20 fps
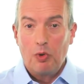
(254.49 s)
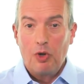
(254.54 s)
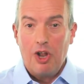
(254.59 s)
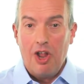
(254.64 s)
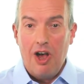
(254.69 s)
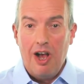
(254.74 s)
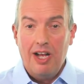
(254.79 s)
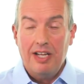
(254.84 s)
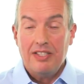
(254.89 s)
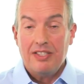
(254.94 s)

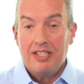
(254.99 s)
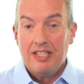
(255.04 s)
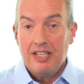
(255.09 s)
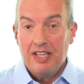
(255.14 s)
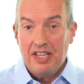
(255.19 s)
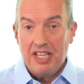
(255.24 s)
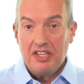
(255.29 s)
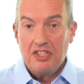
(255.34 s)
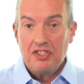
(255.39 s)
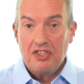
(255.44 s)
client,
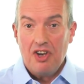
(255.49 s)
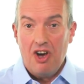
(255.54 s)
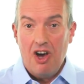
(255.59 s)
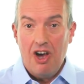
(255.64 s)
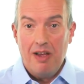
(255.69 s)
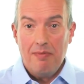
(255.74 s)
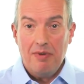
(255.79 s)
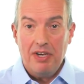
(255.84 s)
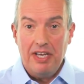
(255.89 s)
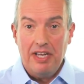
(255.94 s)
this
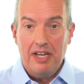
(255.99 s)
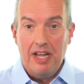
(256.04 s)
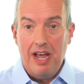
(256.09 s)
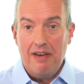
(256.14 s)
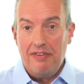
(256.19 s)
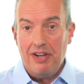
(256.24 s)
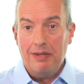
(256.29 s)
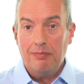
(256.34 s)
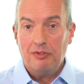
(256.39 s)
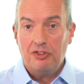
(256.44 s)
time in
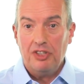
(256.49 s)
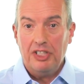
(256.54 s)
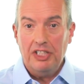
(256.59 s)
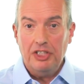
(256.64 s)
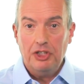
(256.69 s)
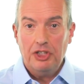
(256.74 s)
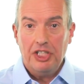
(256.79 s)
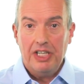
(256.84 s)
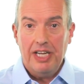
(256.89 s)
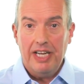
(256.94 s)

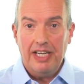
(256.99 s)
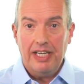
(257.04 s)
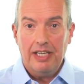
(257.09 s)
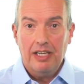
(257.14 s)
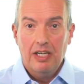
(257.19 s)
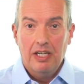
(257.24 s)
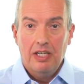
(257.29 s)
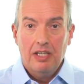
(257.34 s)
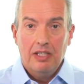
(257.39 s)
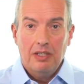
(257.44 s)
FMCG,
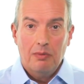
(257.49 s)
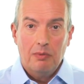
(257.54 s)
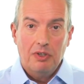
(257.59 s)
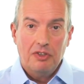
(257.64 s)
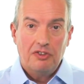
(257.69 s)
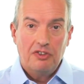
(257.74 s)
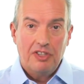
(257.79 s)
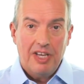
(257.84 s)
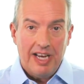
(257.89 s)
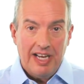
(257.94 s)

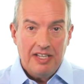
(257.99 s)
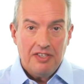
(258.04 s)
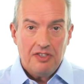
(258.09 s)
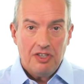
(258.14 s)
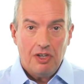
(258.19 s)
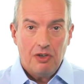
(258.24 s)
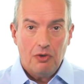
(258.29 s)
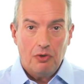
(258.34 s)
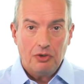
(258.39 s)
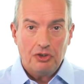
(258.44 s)
was keen to
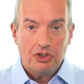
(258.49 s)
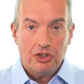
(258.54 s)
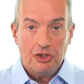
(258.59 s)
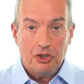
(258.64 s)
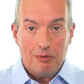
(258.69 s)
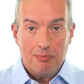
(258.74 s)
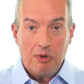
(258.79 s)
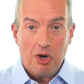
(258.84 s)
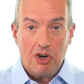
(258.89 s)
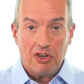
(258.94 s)
launch a
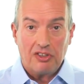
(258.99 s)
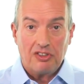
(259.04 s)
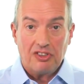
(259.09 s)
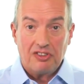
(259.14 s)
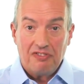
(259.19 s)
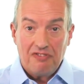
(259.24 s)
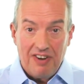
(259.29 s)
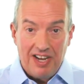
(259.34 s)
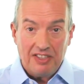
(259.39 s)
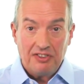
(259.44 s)
new product
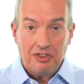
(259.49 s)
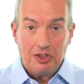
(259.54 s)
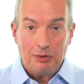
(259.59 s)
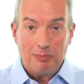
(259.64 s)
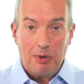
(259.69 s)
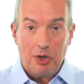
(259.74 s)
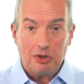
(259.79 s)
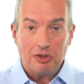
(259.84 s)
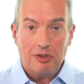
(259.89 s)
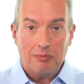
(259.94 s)
as fast as
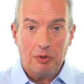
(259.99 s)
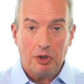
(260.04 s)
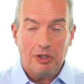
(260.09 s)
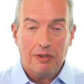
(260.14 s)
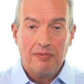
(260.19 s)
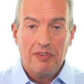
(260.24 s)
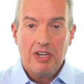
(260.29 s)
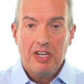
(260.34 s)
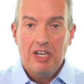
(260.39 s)
possible,